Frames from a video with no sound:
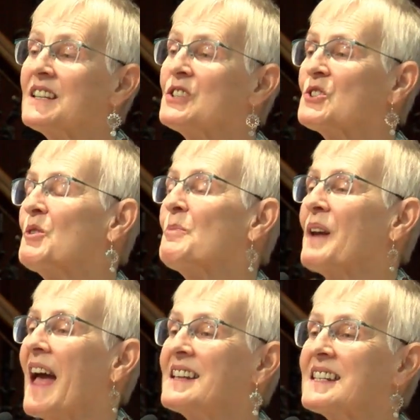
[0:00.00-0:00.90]
us to a
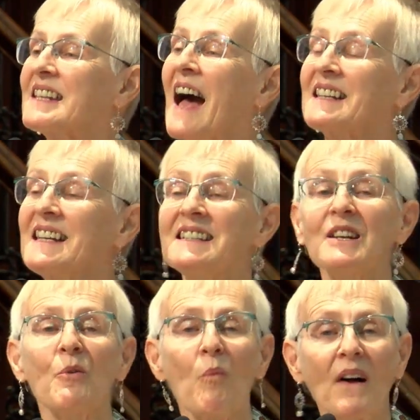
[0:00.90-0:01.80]
place that is
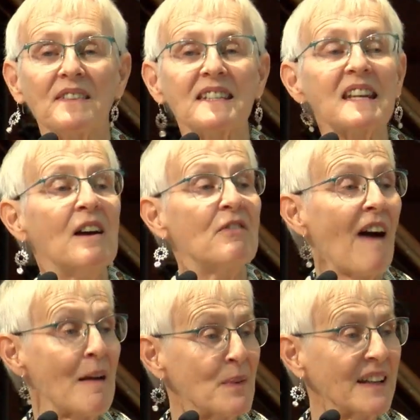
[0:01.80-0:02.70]
at once
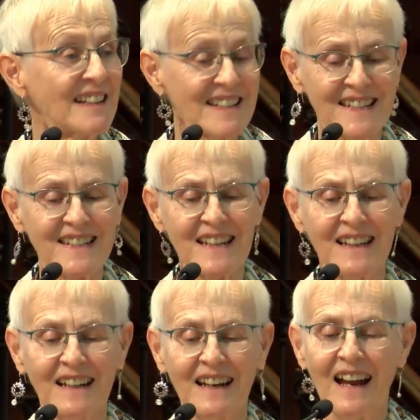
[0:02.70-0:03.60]
fabulous
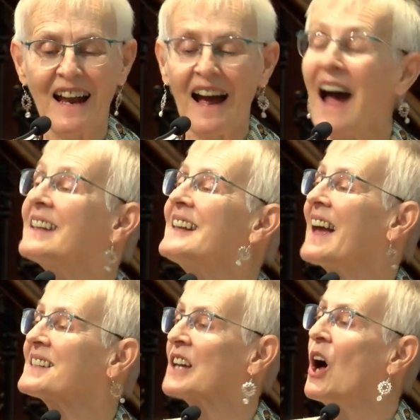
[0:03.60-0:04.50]
and
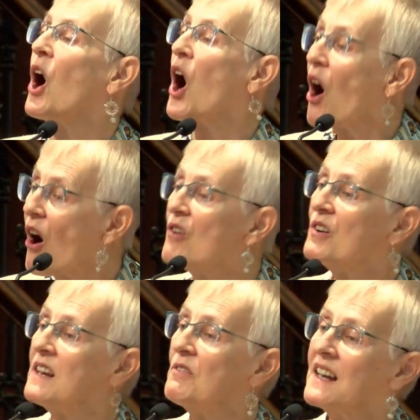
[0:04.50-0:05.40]
yet
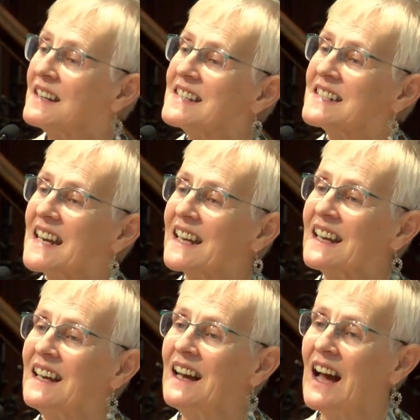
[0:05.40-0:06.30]
wholly realistic
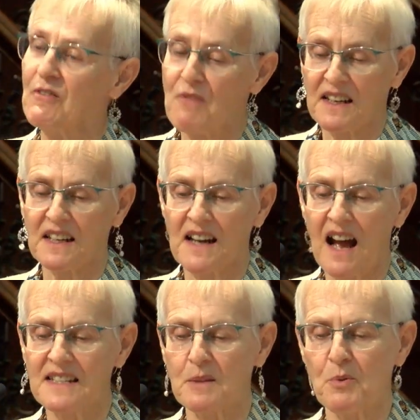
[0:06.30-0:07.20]
and
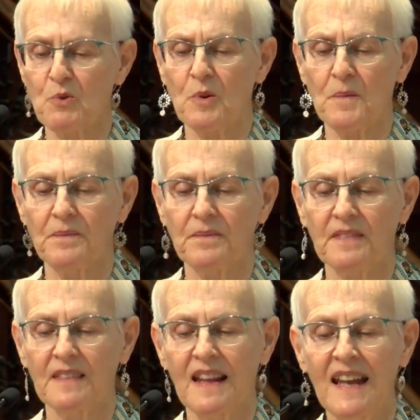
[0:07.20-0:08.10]
recognizable.
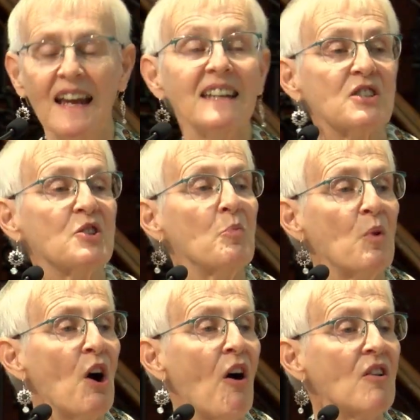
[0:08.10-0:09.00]
It's the
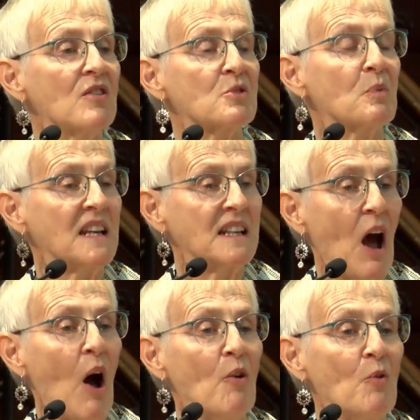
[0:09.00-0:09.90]
world we
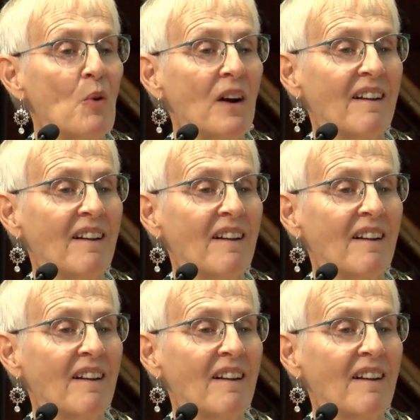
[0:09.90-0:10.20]
know,